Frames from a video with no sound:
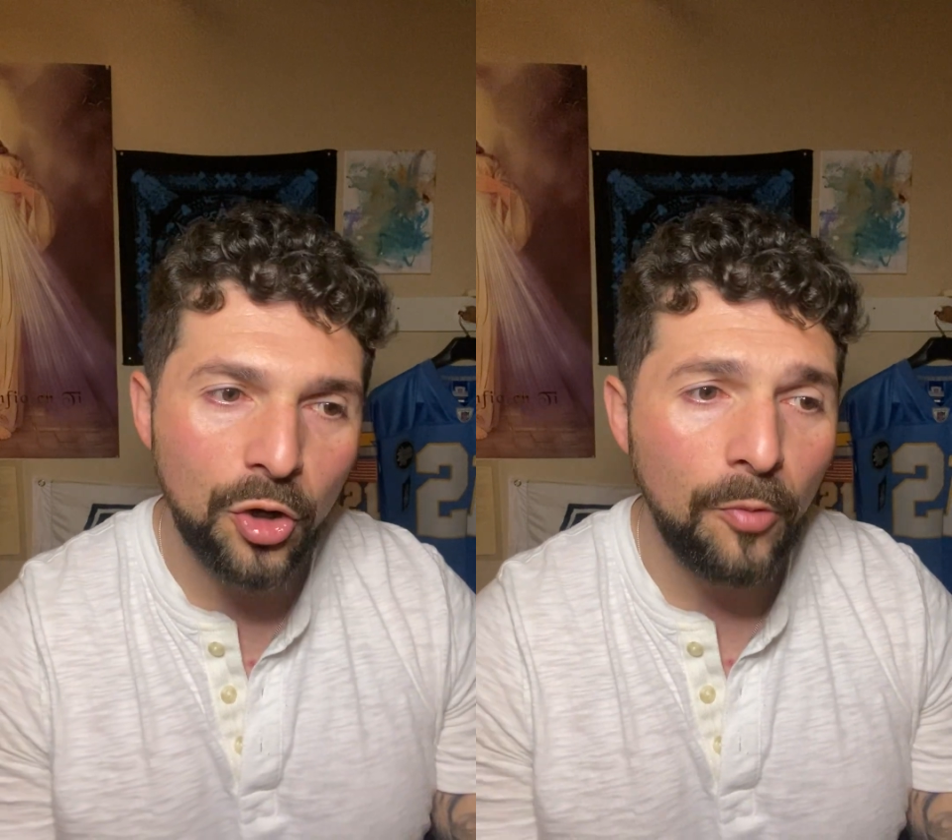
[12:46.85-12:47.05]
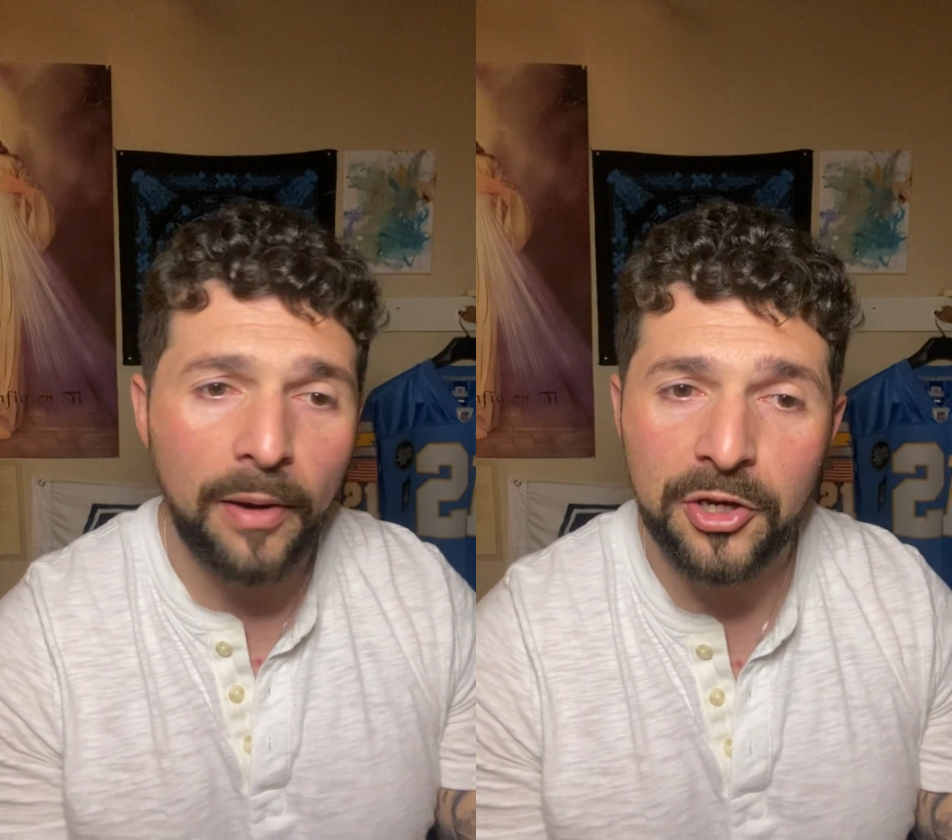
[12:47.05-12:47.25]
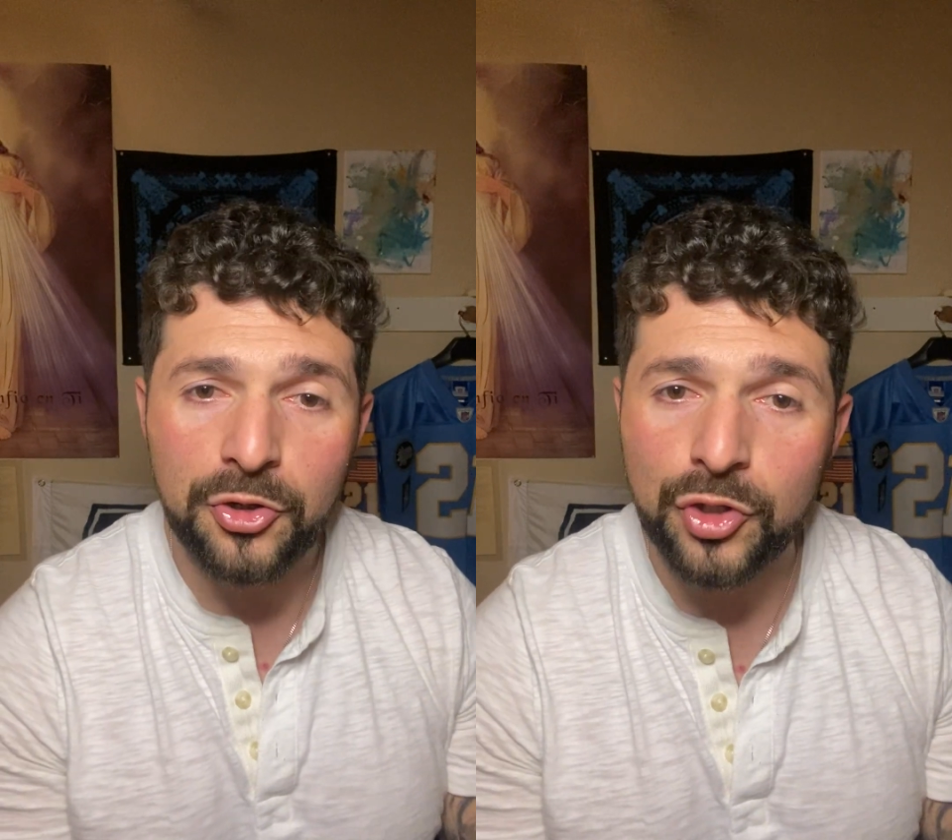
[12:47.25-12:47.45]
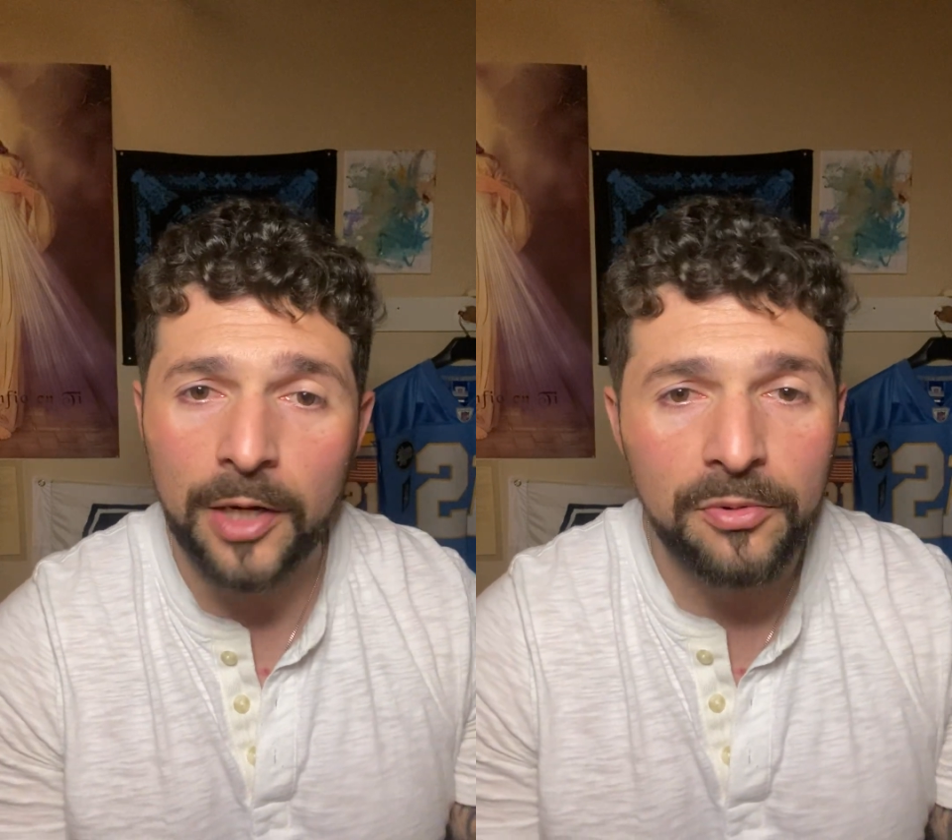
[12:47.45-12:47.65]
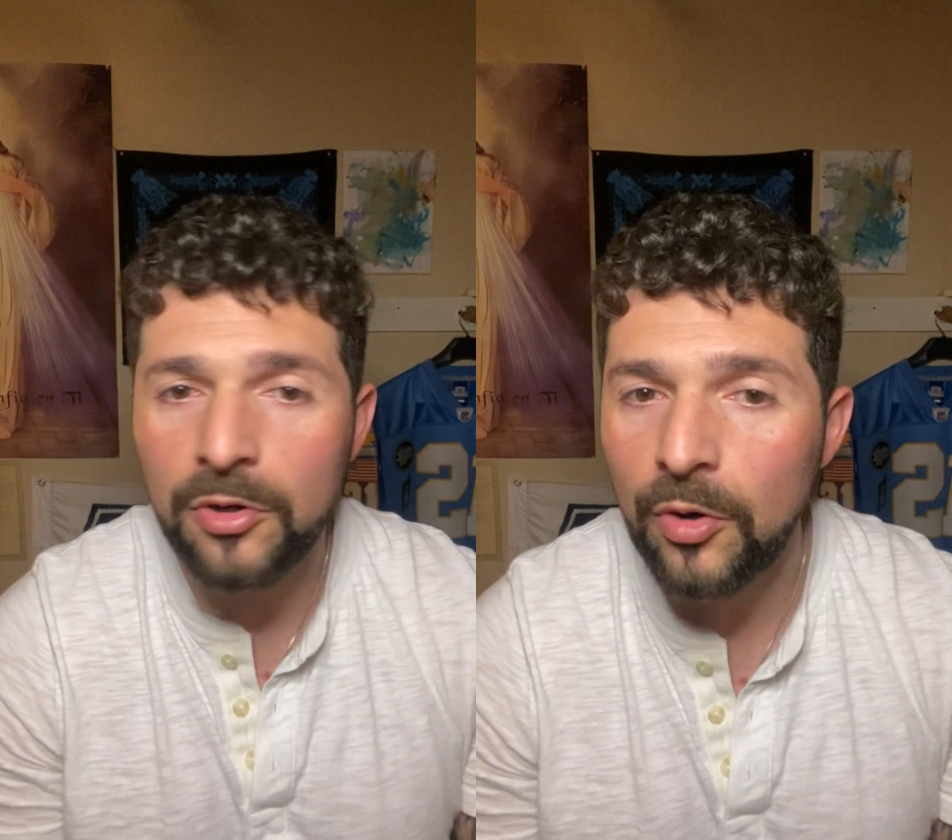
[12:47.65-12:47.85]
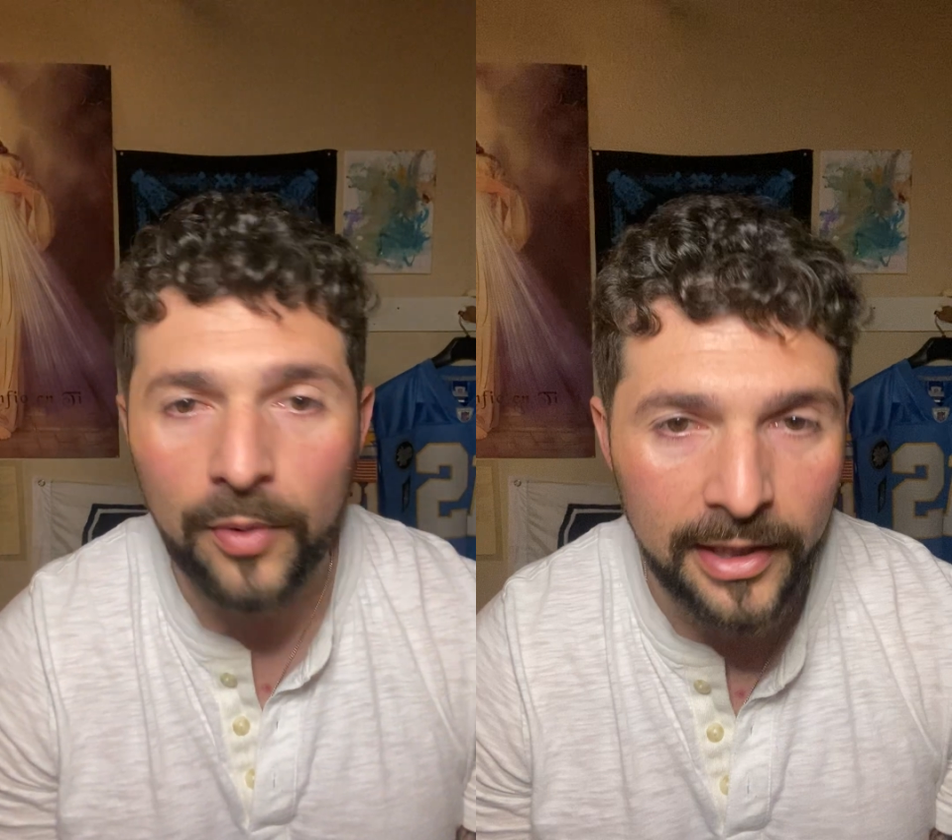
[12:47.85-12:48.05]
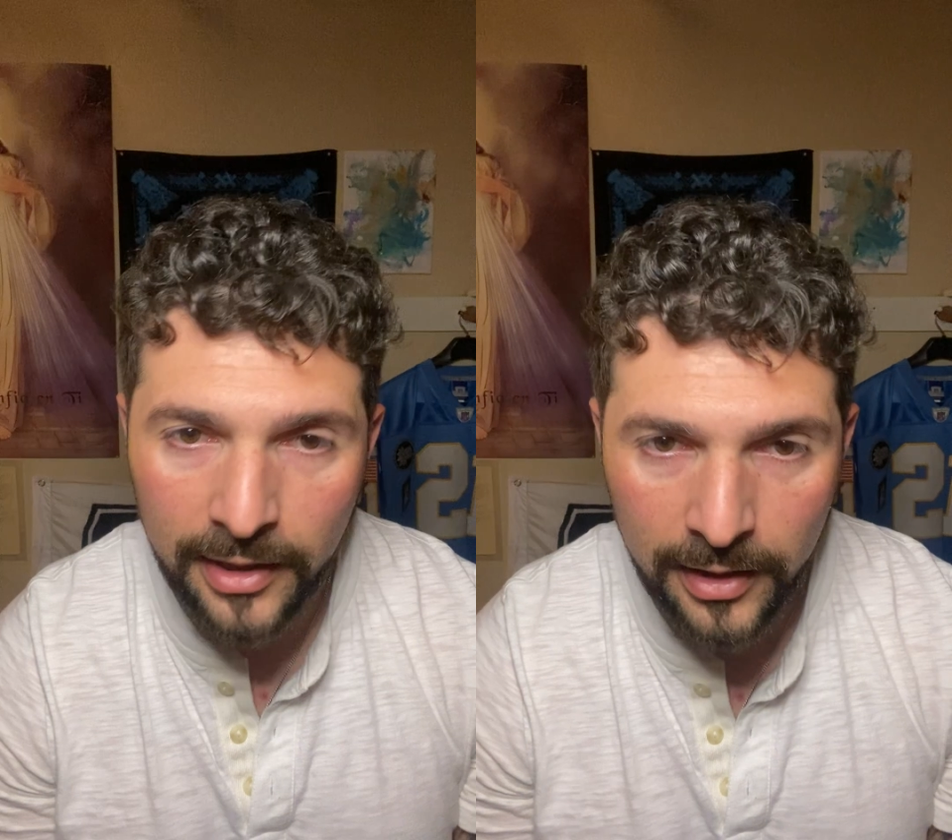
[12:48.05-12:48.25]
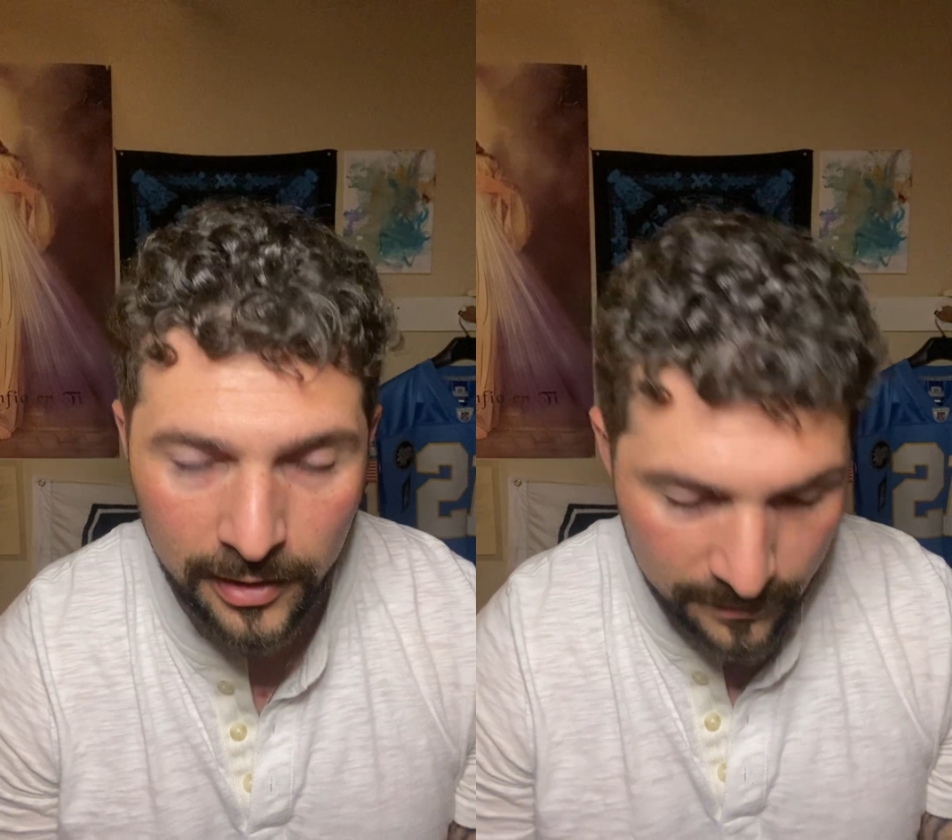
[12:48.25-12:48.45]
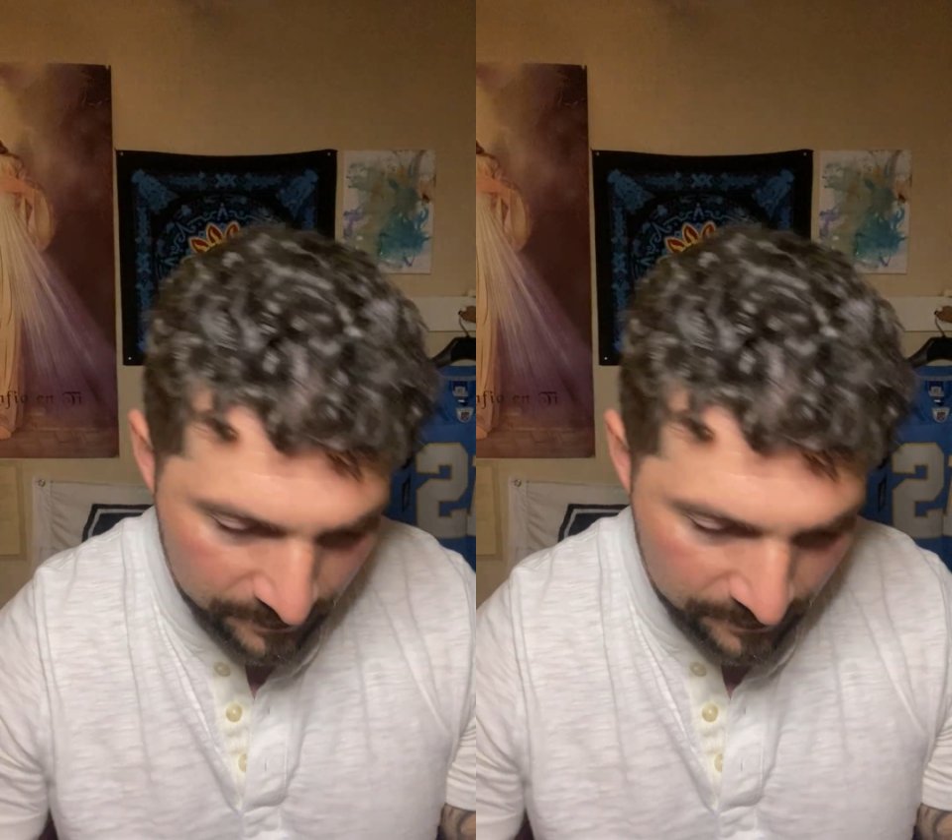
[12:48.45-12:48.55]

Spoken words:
go by your tribe, you go right ahead.